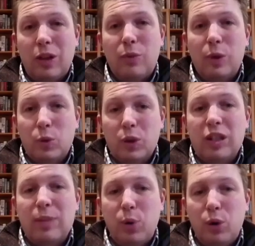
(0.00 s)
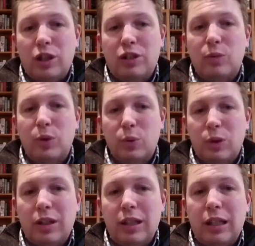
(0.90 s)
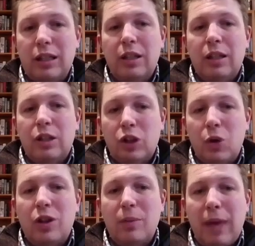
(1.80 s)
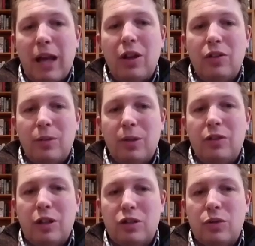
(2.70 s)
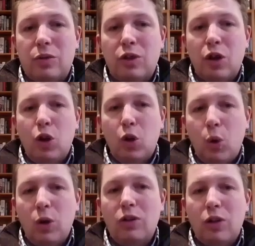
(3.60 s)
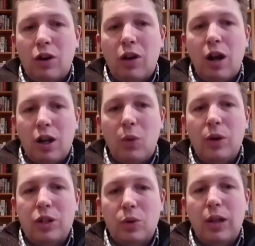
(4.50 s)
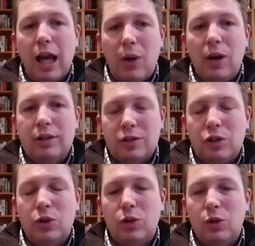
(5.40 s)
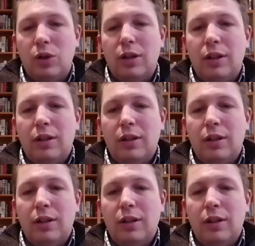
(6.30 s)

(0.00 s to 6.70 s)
well, if we really push, if we really go to the mat on some of these issues, courts are not going to allow us to